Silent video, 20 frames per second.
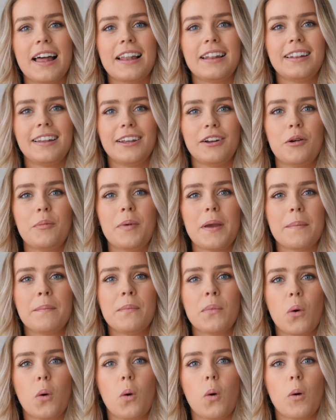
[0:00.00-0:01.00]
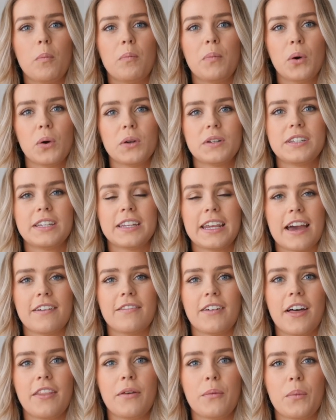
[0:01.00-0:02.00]
a little bit more put
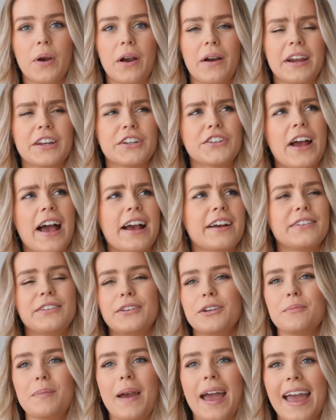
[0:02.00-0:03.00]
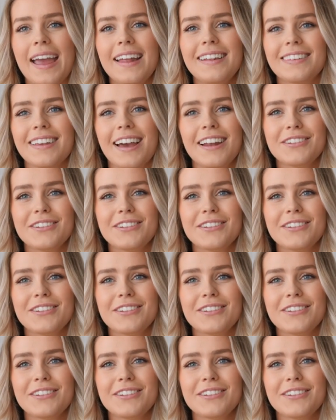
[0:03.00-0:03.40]
together than wearing tracksuit pants.